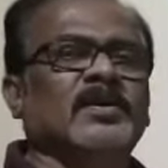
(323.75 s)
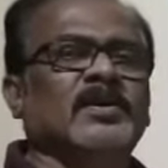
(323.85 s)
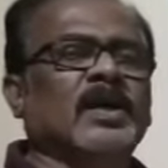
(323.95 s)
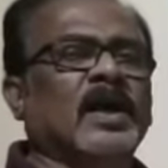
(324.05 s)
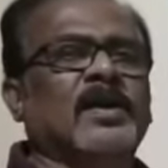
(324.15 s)

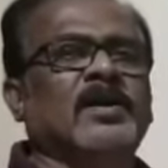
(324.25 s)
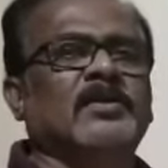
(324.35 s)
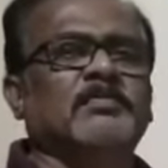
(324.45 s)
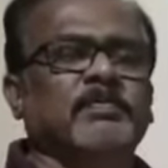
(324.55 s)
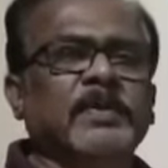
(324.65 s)
garden
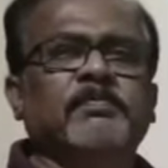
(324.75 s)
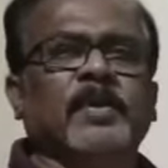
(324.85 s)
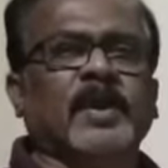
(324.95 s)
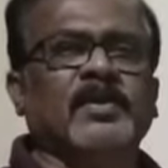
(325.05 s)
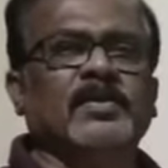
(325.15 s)
pea
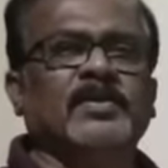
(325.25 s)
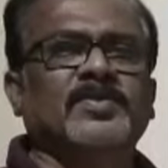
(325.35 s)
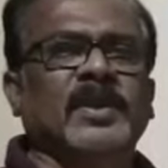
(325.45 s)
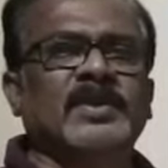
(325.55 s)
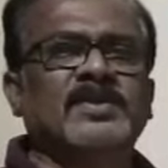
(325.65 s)
plant,
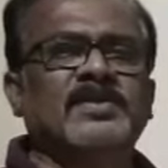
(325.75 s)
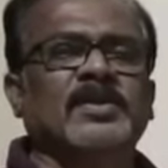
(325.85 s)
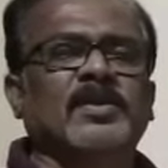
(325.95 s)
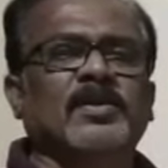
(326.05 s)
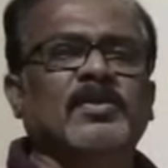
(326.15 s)
that is
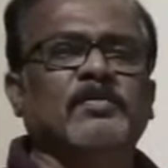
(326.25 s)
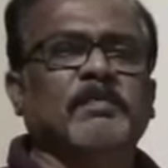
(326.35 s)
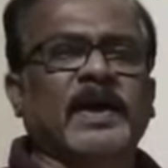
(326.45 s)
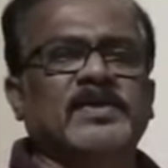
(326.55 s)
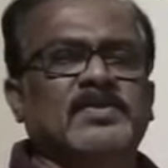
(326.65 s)

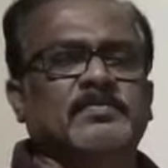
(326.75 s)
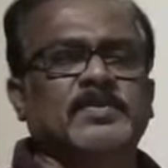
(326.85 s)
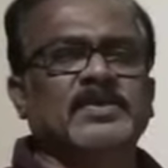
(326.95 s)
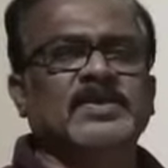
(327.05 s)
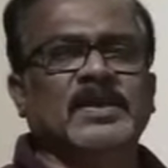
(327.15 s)
Pisum
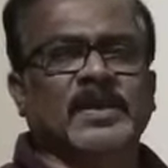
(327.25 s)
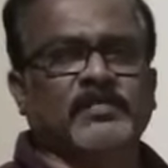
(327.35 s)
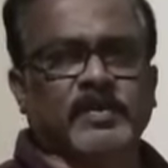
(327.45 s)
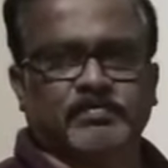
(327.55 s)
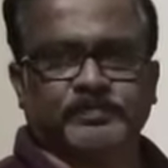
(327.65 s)
sativum.